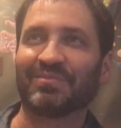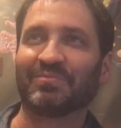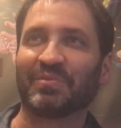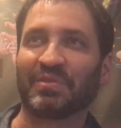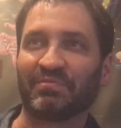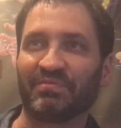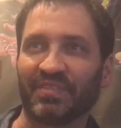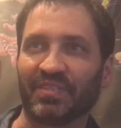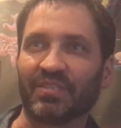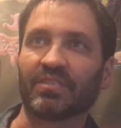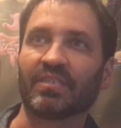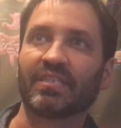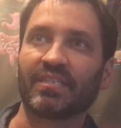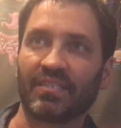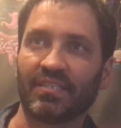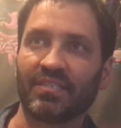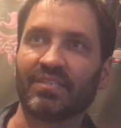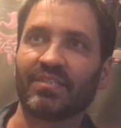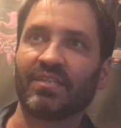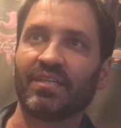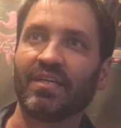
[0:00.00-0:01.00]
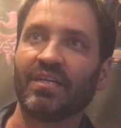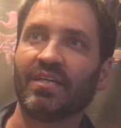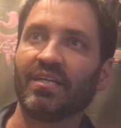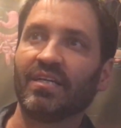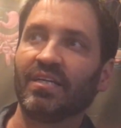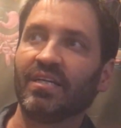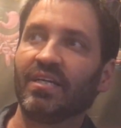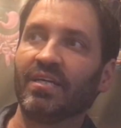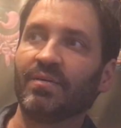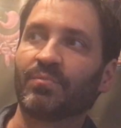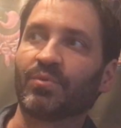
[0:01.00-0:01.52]
we feel it here
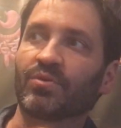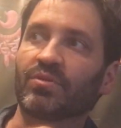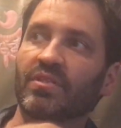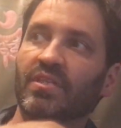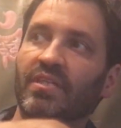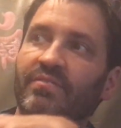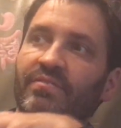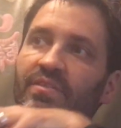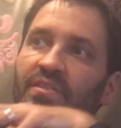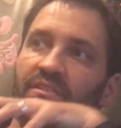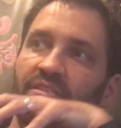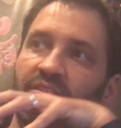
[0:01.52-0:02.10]
more than ever.